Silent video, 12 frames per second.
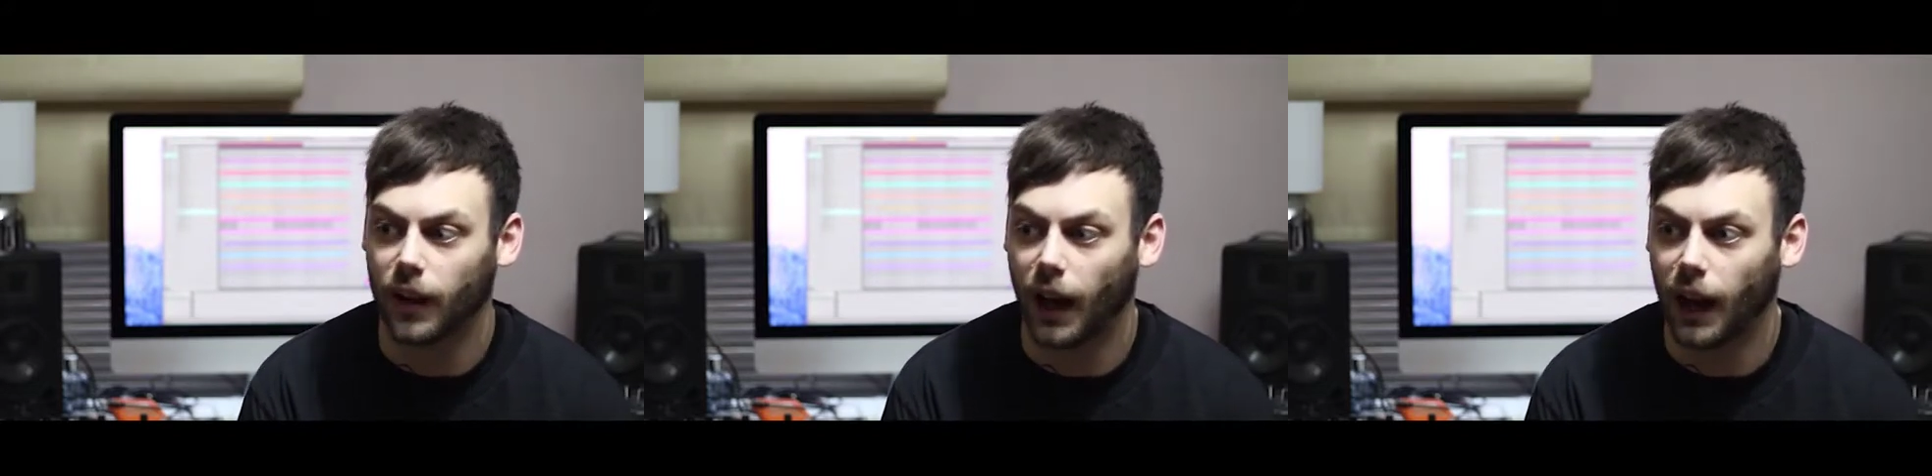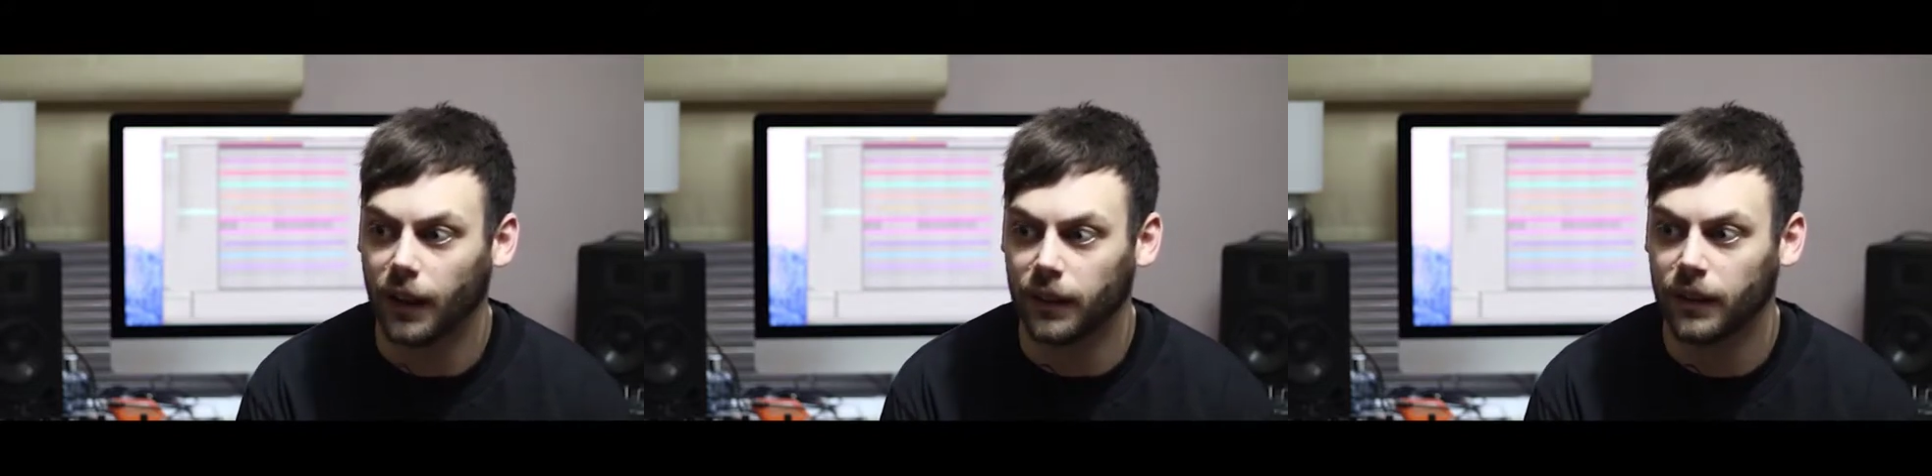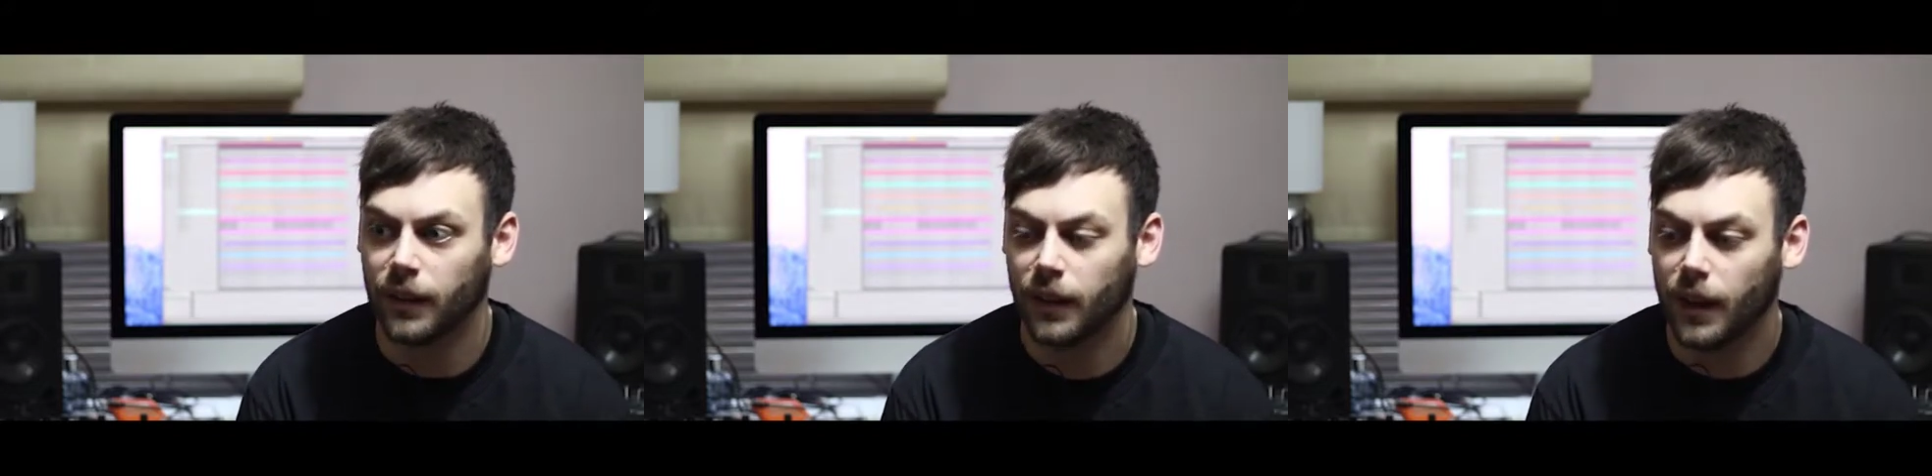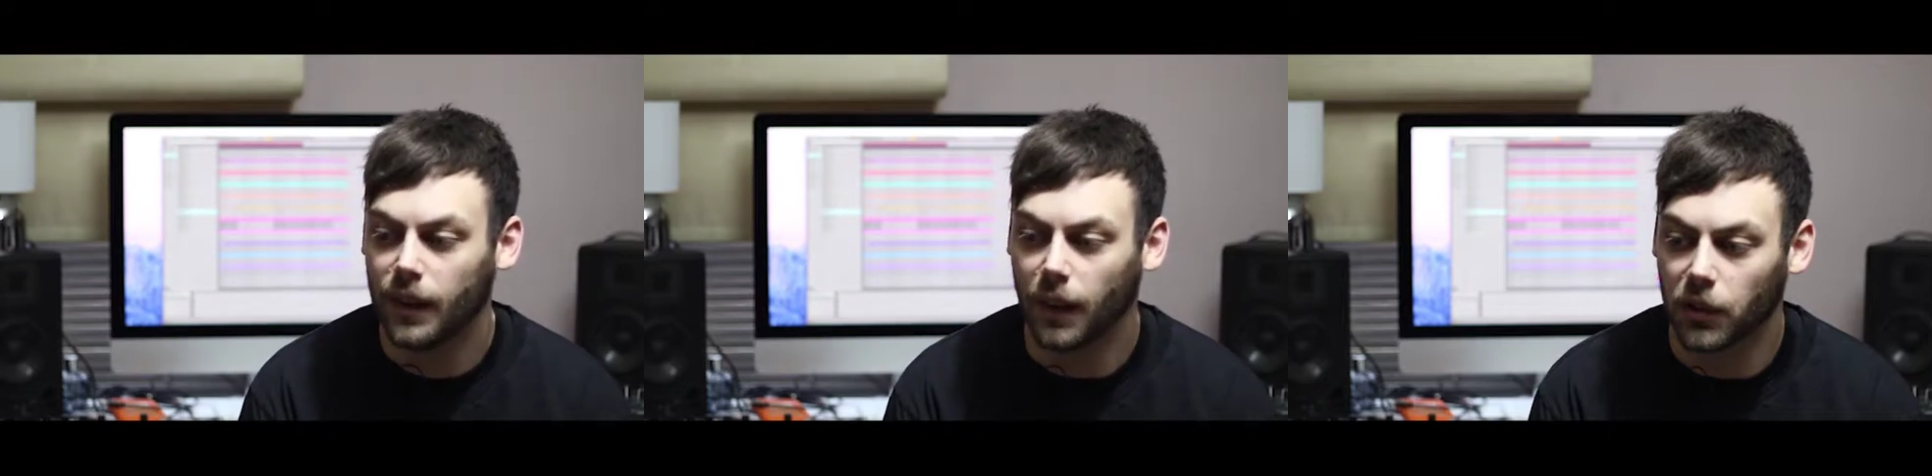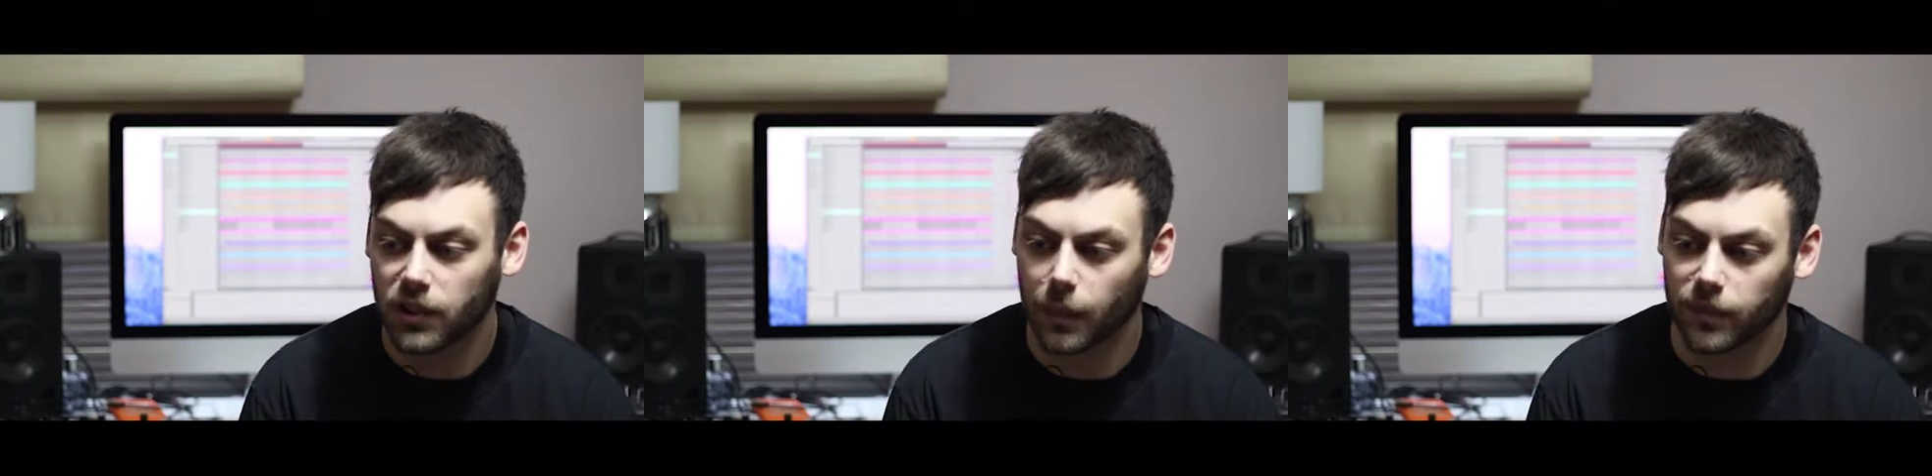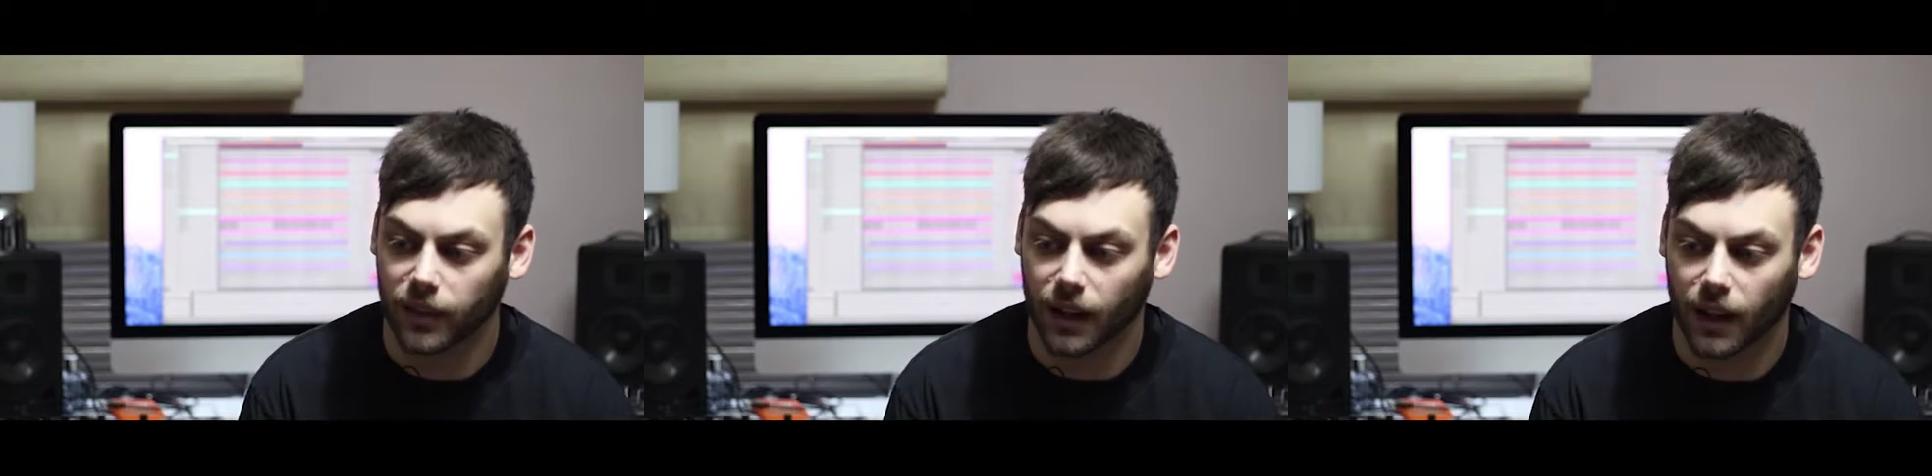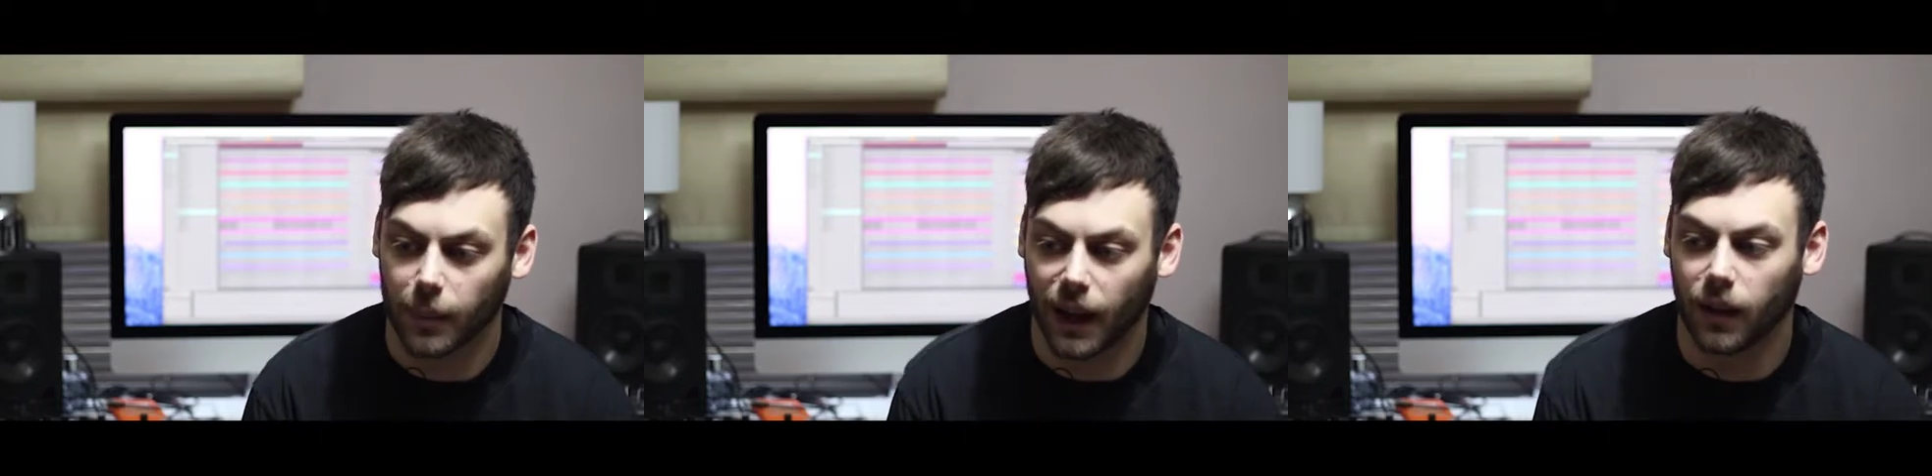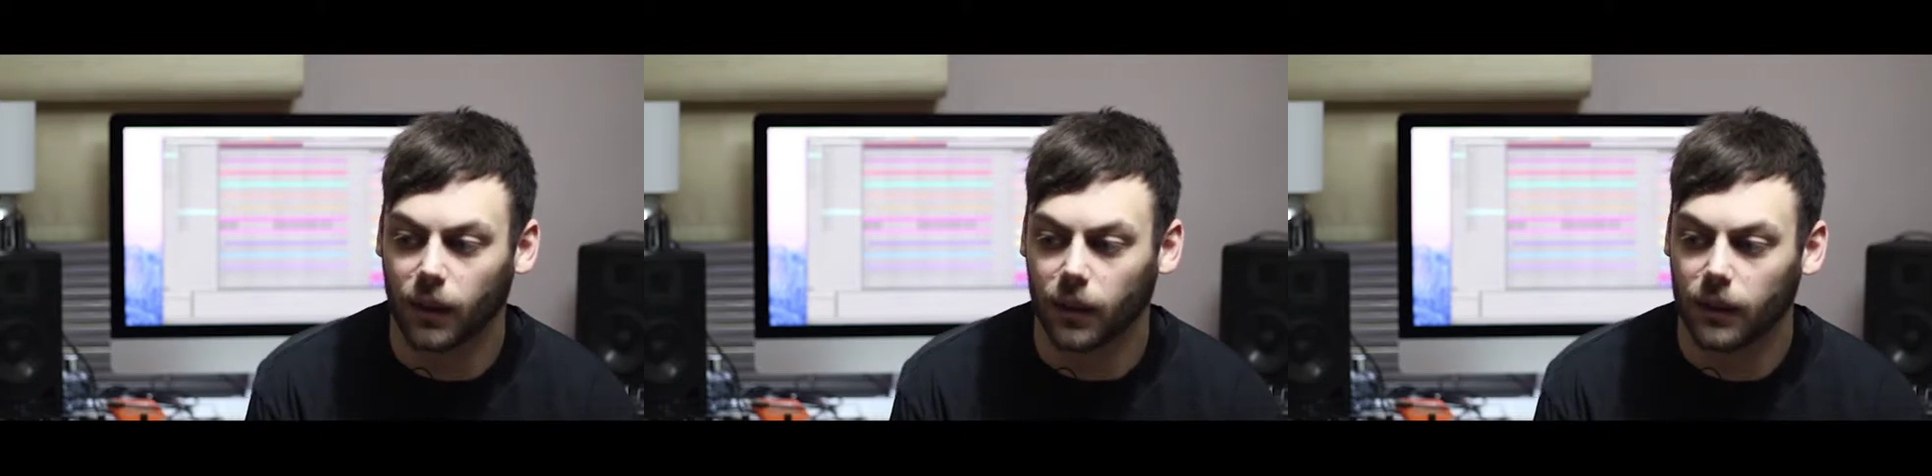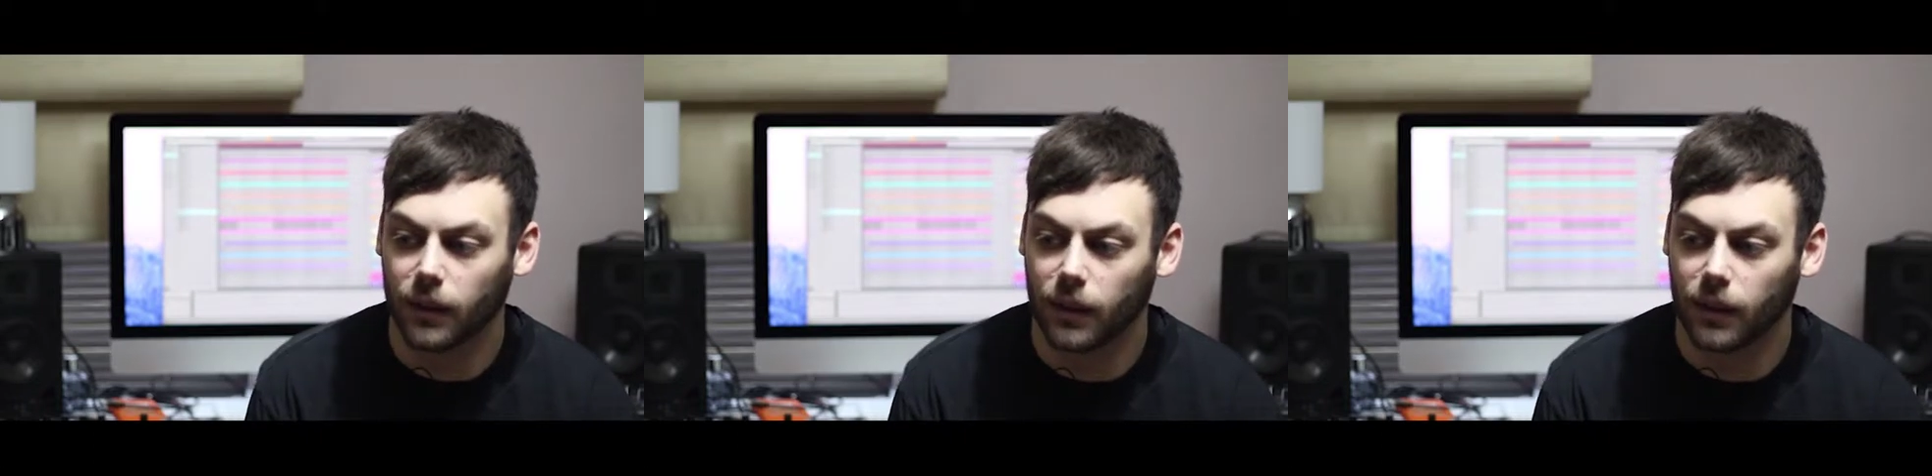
and there was something about